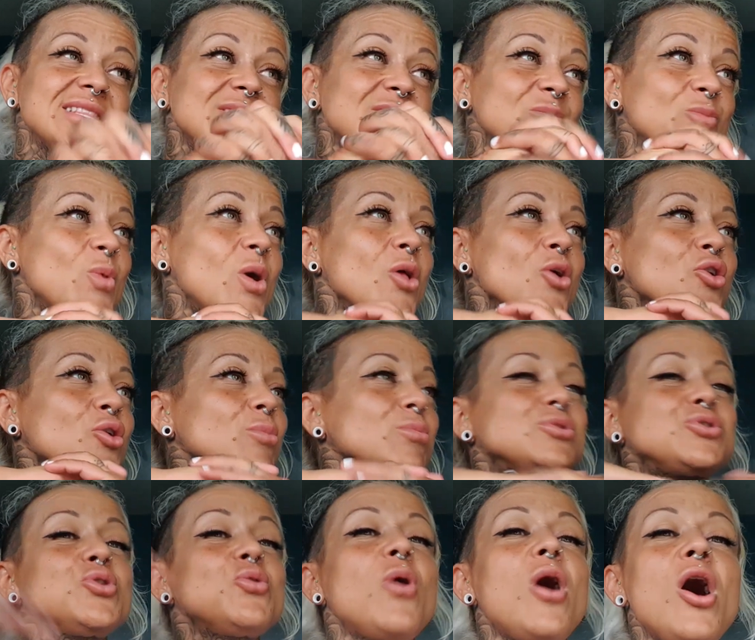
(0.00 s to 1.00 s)
welcome
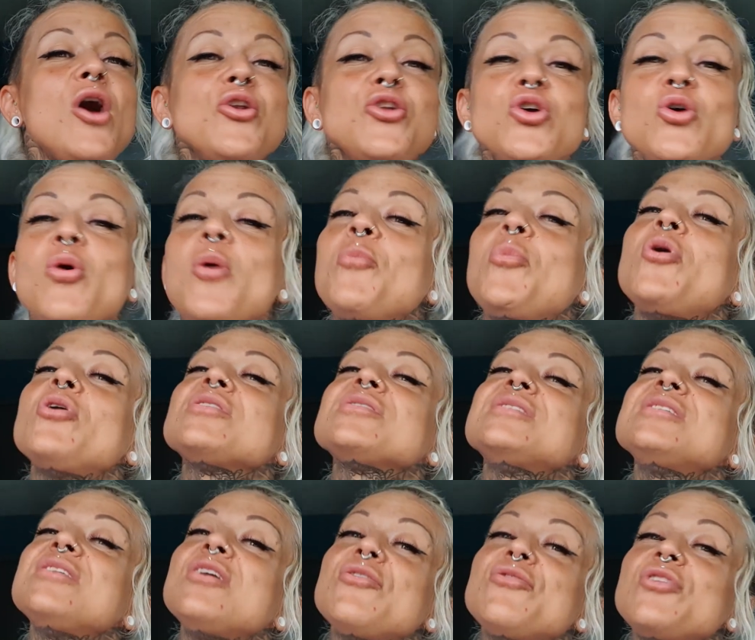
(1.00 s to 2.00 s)
to our new
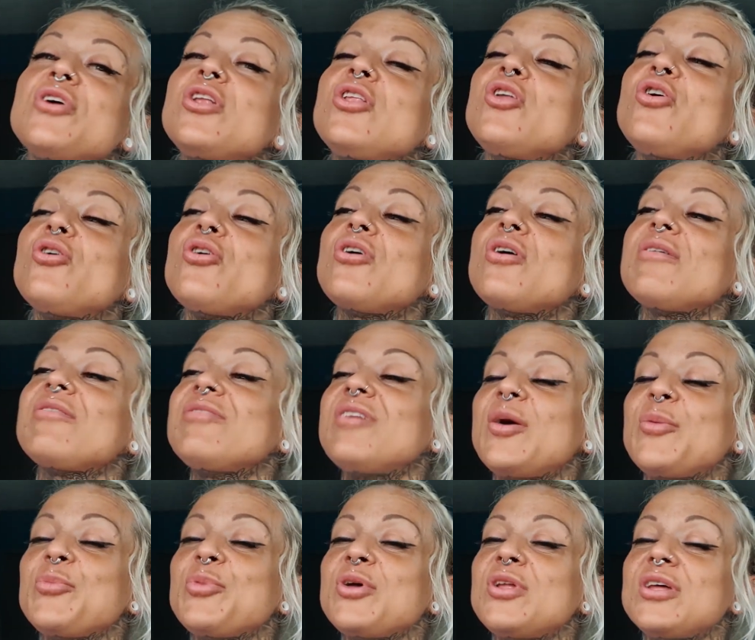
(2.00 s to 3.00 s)
unboxing of the Look
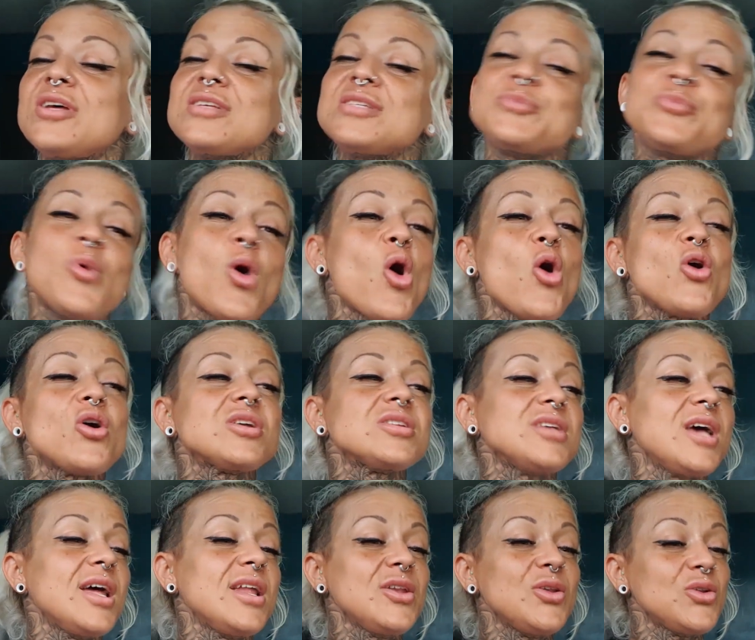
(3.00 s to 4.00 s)
Fabulous box,
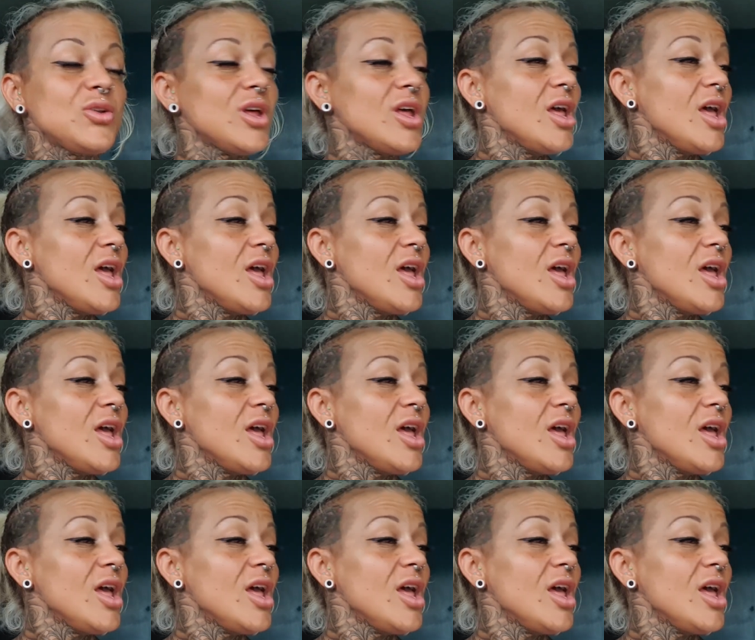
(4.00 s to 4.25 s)
and